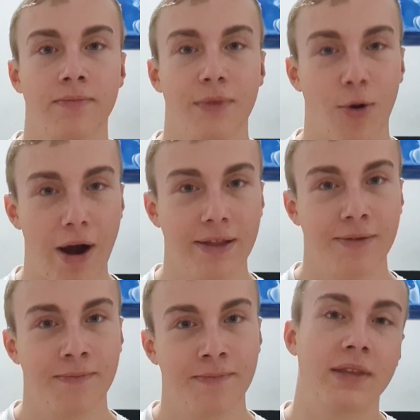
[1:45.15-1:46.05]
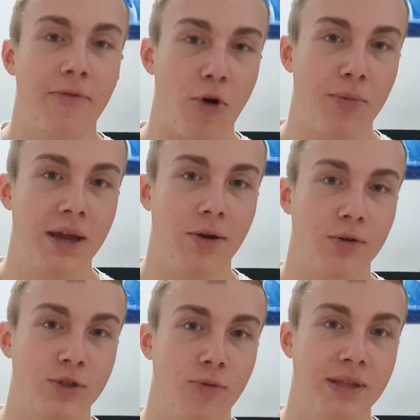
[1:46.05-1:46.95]
Alright? The form can
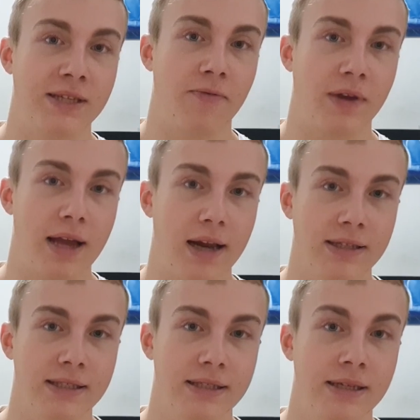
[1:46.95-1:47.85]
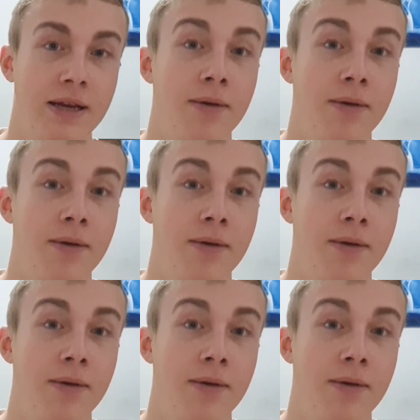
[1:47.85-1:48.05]
also mean something else,